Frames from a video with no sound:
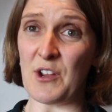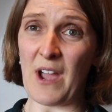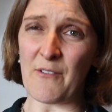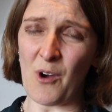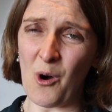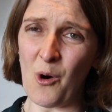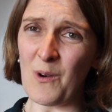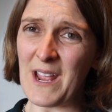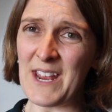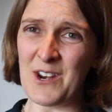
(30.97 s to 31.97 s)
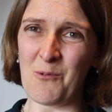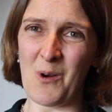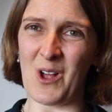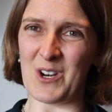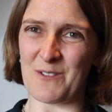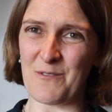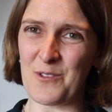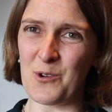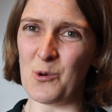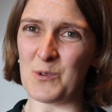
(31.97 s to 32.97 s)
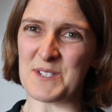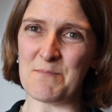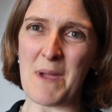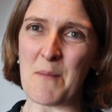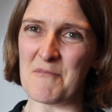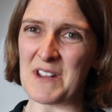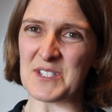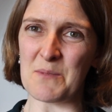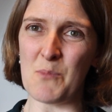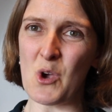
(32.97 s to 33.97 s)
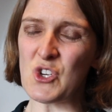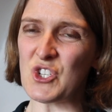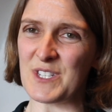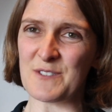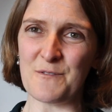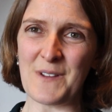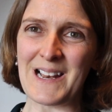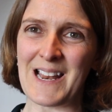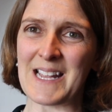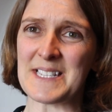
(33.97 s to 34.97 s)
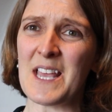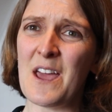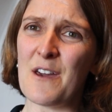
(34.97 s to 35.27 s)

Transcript: You have a whole inner world of thoughts, memories, emotions, feelings,